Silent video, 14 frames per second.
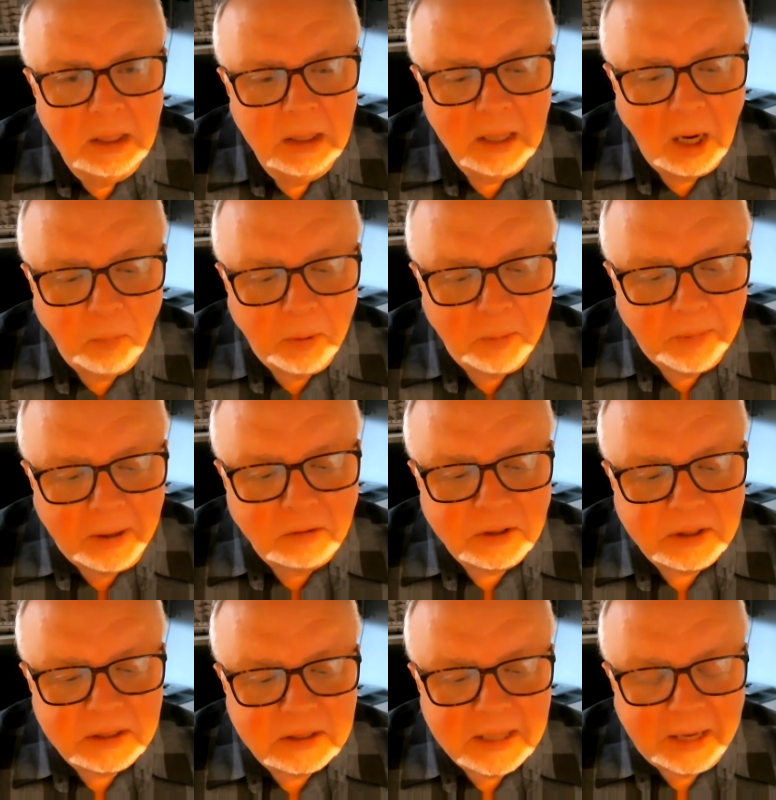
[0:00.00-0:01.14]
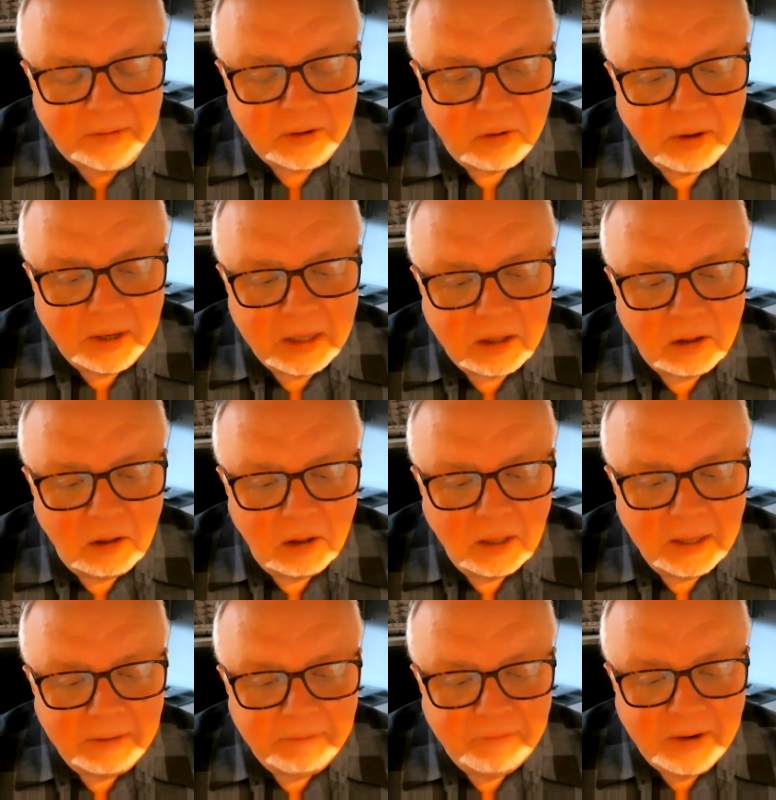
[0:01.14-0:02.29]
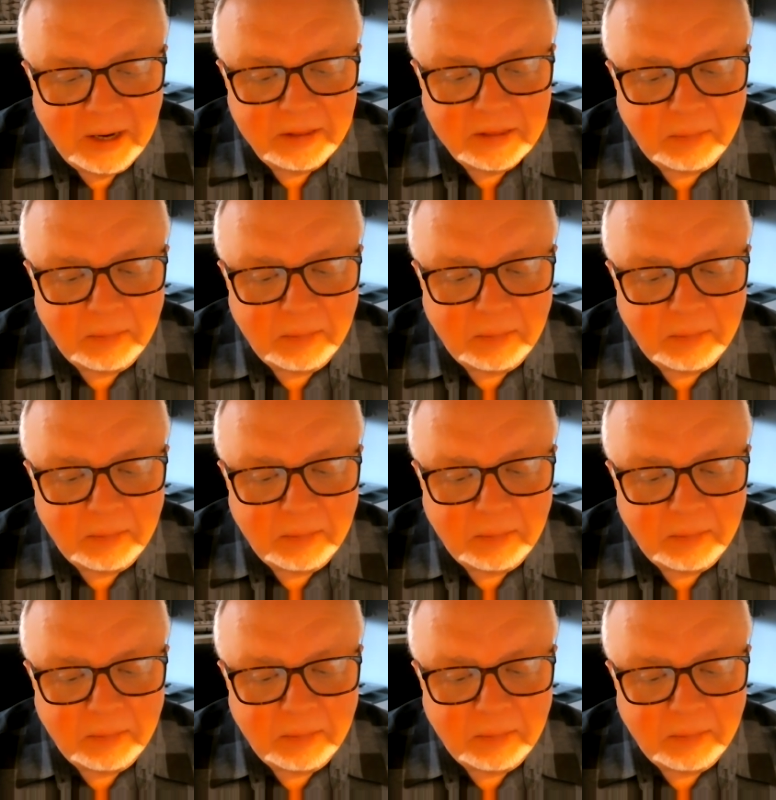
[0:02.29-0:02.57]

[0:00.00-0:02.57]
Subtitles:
Mill proposes that the critical event